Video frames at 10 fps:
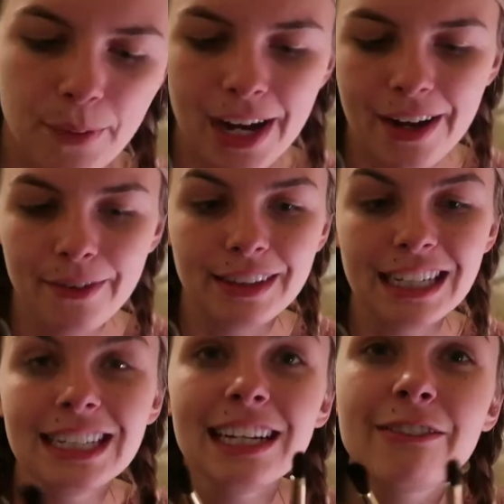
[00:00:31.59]
Wow,
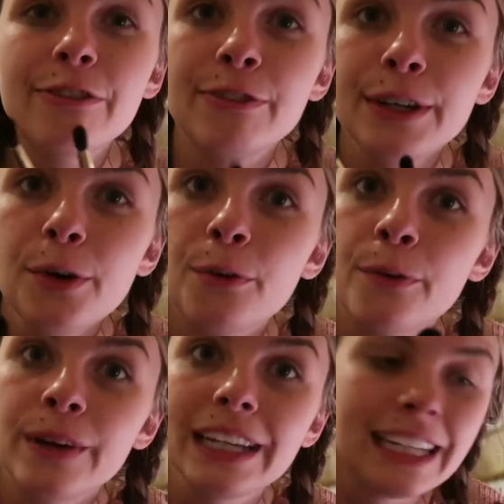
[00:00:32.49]
these like feel
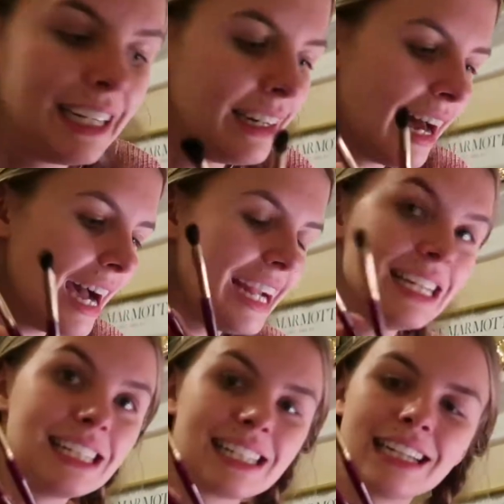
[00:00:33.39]
really
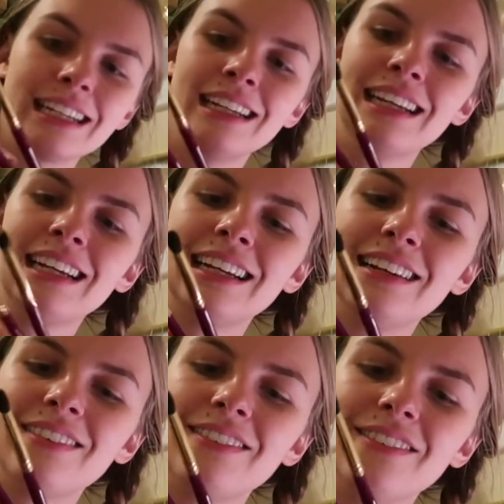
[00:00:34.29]
nice. Like,
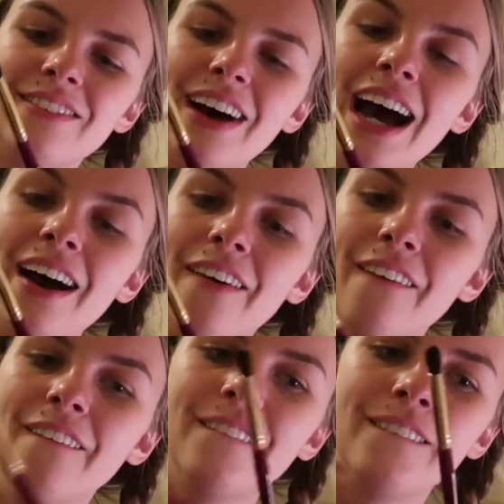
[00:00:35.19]
wow.